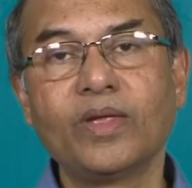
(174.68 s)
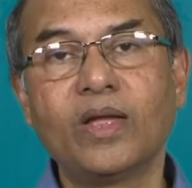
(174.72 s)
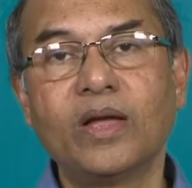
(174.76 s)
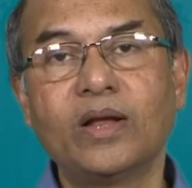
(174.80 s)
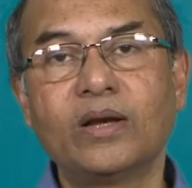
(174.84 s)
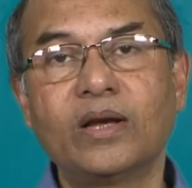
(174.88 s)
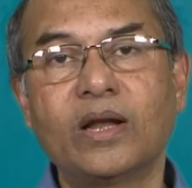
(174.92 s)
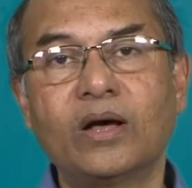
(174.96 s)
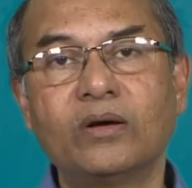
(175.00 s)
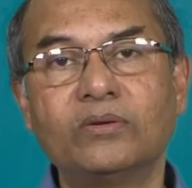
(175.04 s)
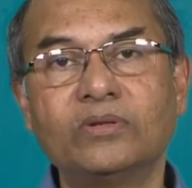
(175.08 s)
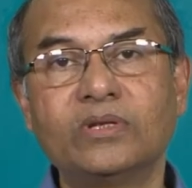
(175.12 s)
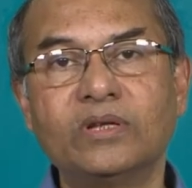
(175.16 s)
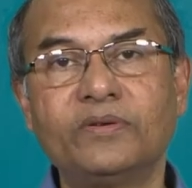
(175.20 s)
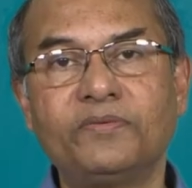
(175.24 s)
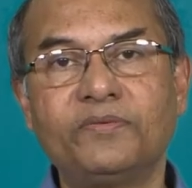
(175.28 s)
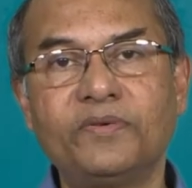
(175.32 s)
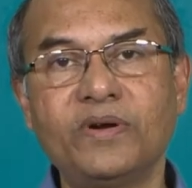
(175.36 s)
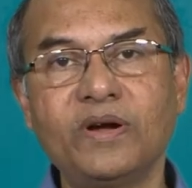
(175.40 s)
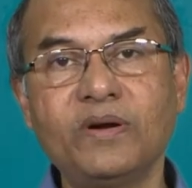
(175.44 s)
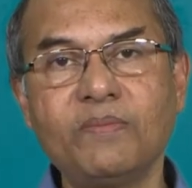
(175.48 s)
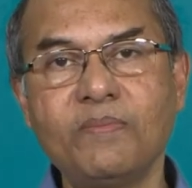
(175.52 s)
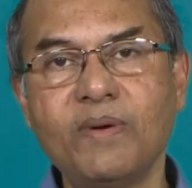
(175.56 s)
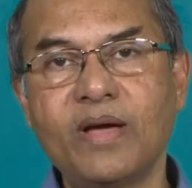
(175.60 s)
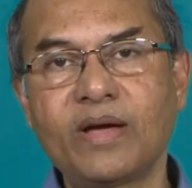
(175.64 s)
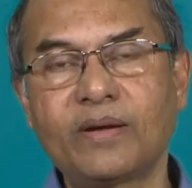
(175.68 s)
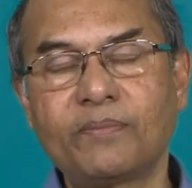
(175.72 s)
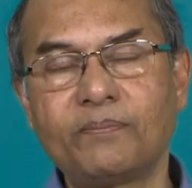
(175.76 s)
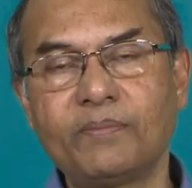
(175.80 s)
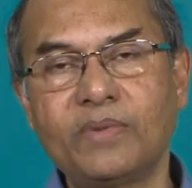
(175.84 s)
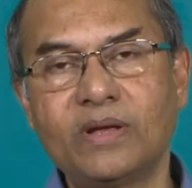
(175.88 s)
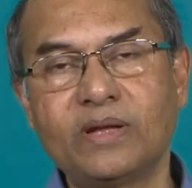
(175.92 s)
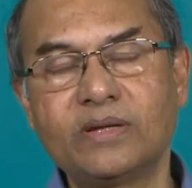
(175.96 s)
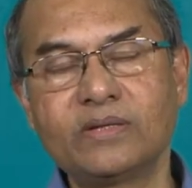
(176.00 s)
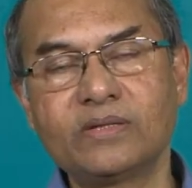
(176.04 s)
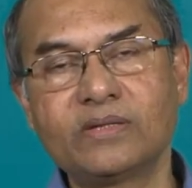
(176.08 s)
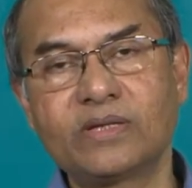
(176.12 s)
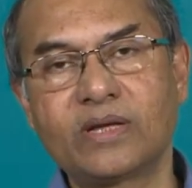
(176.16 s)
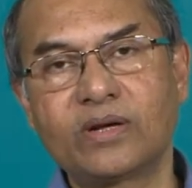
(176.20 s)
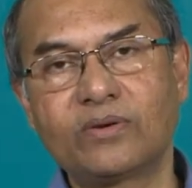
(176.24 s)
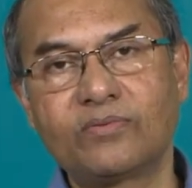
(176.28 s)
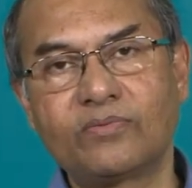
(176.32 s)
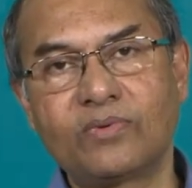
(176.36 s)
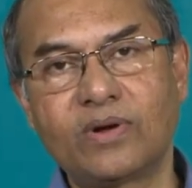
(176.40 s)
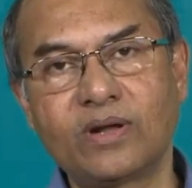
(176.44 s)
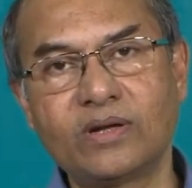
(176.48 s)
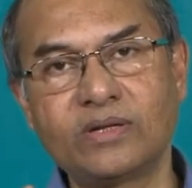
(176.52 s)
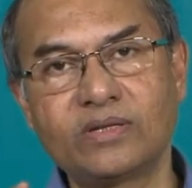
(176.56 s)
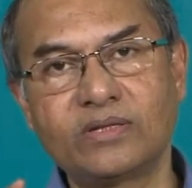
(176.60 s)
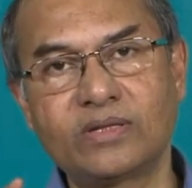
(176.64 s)
Now, the feedback means that
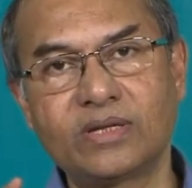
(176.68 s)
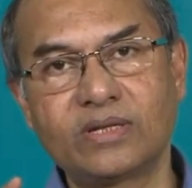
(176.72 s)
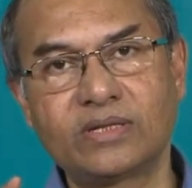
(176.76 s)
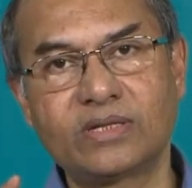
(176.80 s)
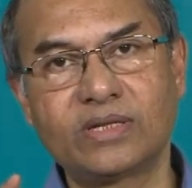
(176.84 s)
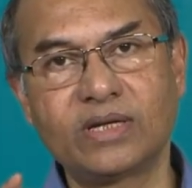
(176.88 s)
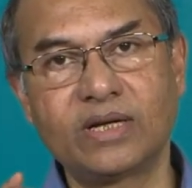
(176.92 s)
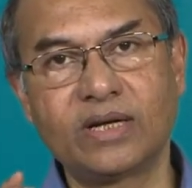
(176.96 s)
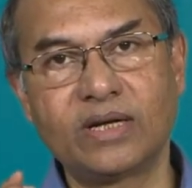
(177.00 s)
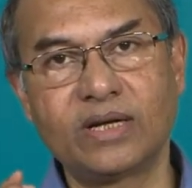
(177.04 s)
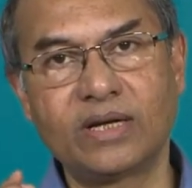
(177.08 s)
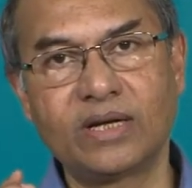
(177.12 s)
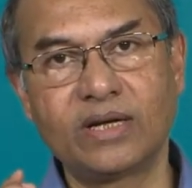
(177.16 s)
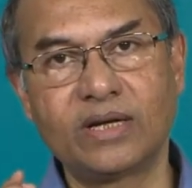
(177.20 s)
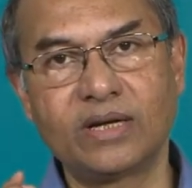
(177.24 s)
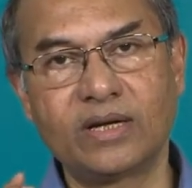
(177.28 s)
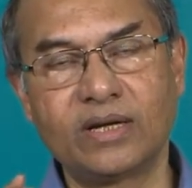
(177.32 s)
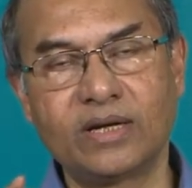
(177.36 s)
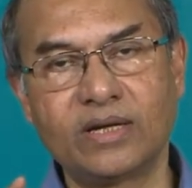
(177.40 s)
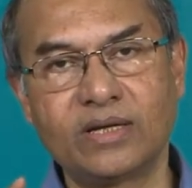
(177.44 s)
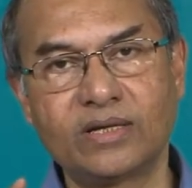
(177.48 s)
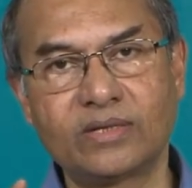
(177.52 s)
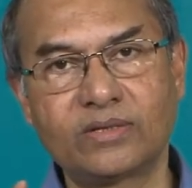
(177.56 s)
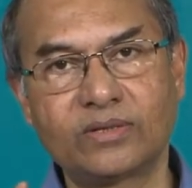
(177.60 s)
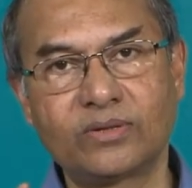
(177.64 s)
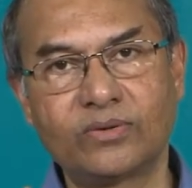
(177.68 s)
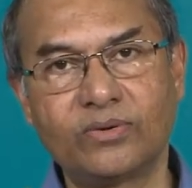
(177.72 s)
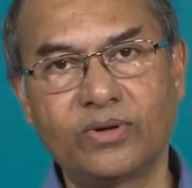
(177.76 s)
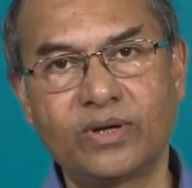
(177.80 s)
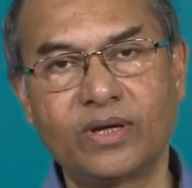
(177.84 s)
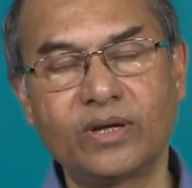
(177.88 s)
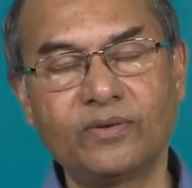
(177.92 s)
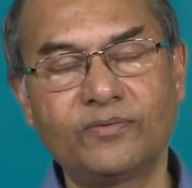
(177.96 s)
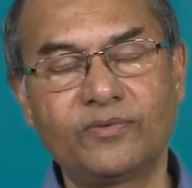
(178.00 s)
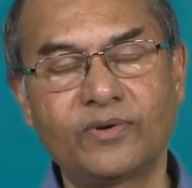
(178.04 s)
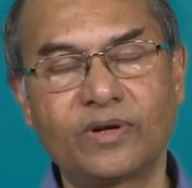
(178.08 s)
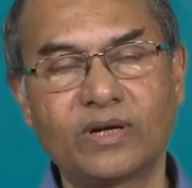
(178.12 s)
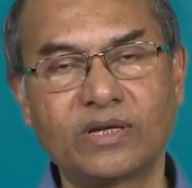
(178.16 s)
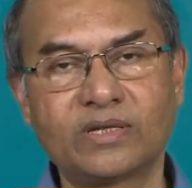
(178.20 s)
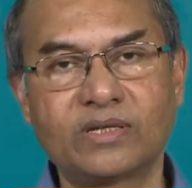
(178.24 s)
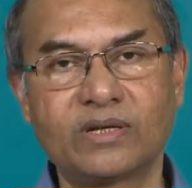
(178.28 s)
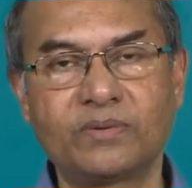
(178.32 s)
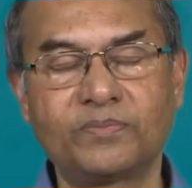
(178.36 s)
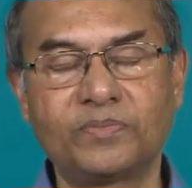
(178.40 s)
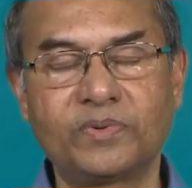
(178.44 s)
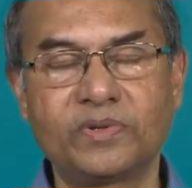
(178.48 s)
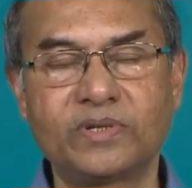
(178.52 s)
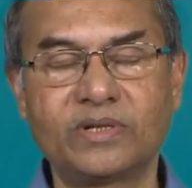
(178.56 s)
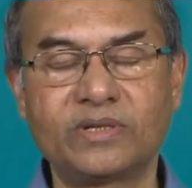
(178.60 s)
once the signal is going for example,